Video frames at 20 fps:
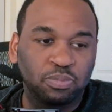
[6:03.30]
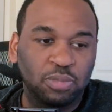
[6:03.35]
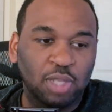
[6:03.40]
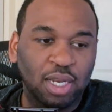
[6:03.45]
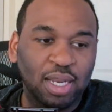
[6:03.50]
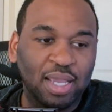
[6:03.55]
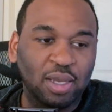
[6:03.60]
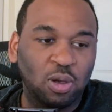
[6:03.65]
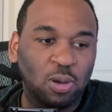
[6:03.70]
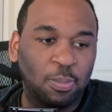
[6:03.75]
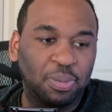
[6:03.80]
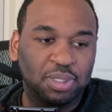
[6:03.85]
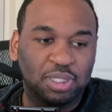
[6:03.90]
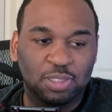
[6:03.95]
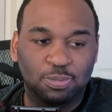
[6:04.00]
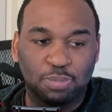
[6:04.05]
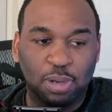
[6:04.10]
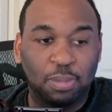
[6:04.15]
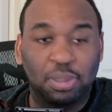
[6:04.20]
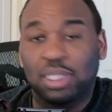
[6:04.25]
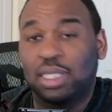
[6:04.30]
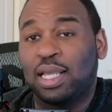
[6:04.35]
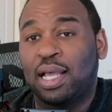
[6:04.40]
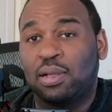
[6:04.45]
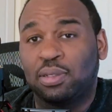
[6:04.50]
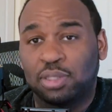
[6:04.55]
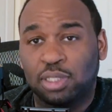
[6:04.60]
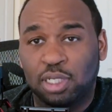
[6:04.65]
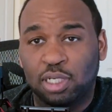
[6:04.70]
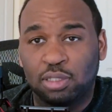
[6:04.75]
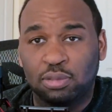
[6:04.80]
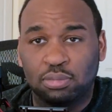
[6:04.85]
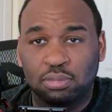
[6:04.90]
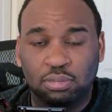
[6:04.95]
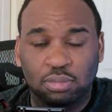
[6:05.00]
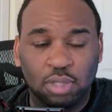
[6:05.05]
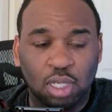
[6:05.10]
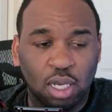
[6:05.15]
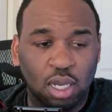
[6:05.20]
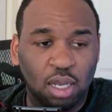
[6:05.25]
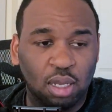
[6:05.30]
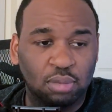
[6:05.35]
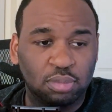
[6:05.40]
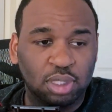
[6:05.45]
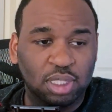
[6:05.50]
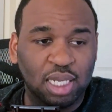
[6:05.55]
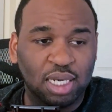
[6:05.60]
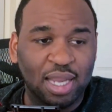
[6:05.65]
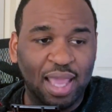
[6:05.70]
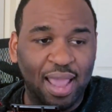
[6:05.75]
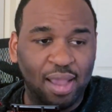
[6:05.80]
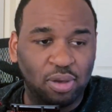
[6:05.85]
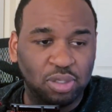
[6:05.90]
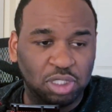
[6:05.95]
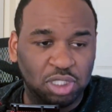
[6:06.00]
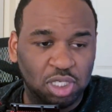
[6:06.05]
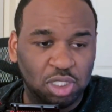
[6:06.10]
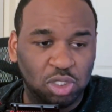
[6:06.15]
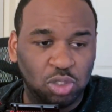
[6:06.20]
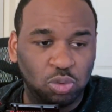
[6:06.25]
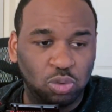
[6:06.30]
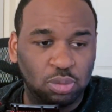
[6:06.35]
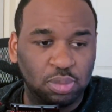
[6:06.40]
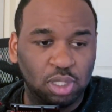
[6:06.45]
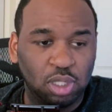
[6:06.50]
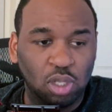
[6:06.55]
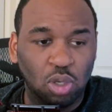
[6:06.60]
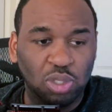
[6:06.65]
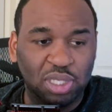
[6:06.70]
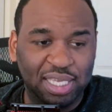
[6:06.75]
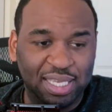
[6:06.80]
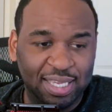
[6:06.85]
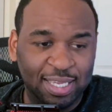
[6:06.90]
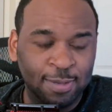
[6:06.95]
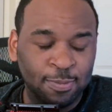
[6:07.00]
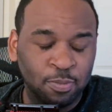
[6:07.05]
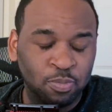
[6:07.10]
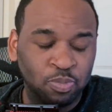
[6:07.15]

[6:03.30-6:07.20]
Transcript: they're not going to put this publicly out there. This kind of acquisition would be low key